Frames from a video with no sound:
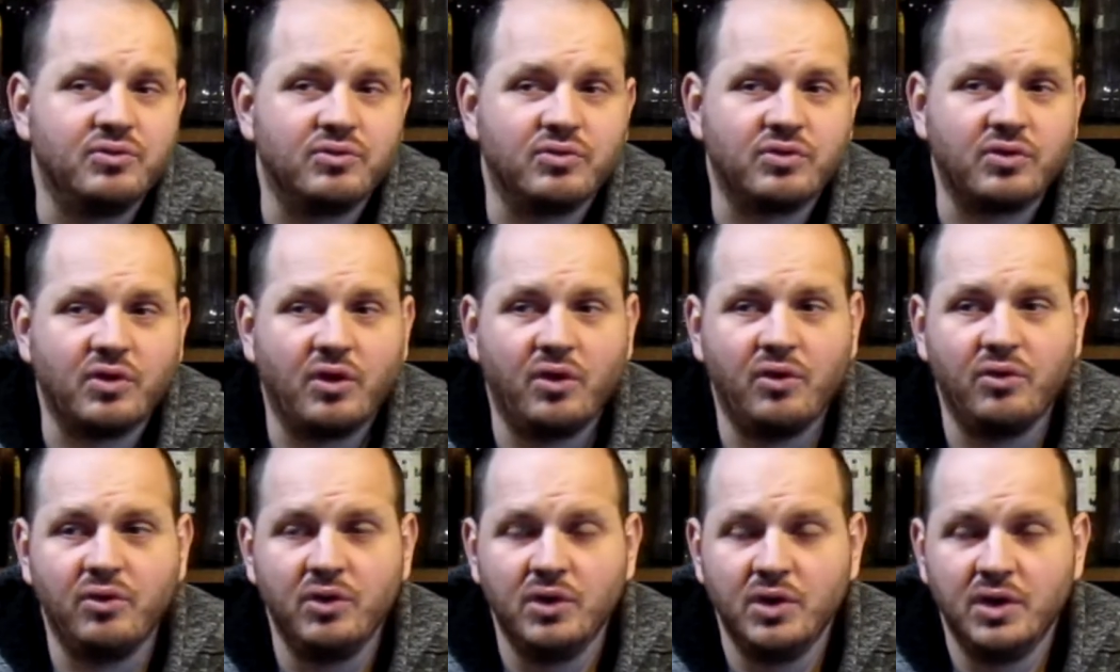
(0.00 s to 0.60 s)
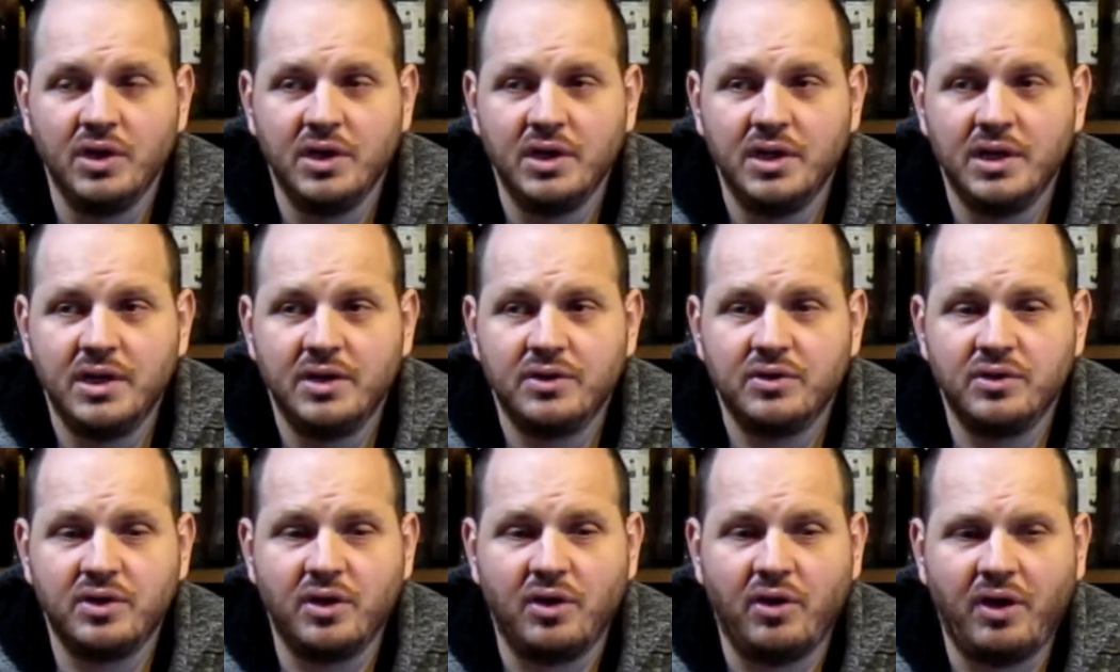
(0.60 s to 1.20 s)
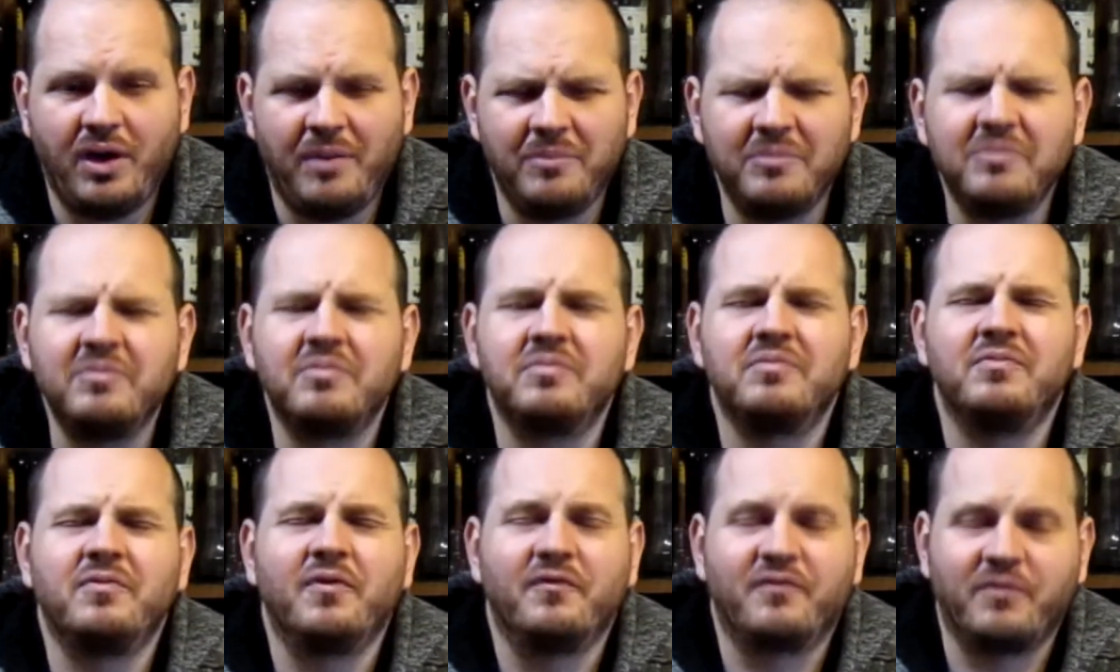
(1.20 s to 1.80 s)
So,
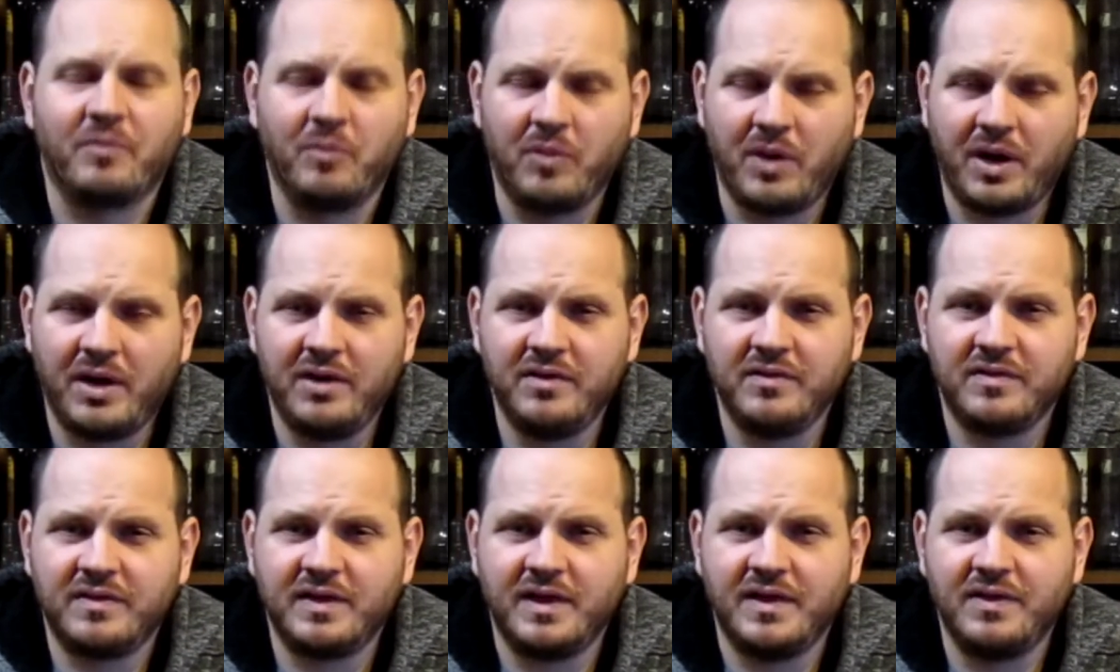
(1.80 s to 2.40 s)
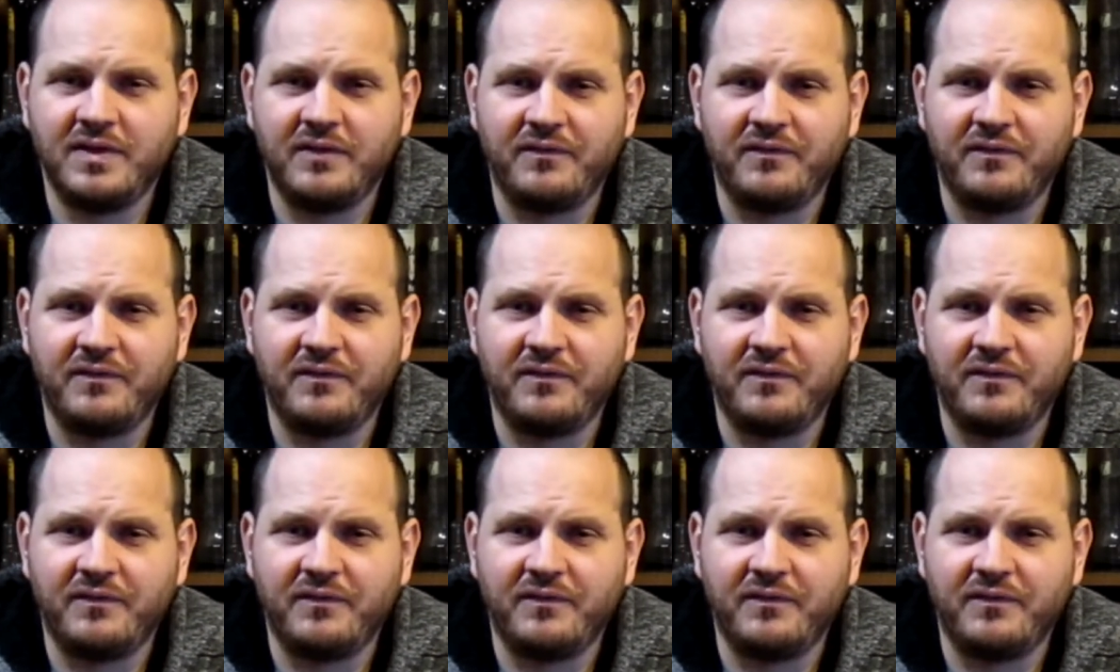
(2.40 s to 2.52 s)
from what I understand,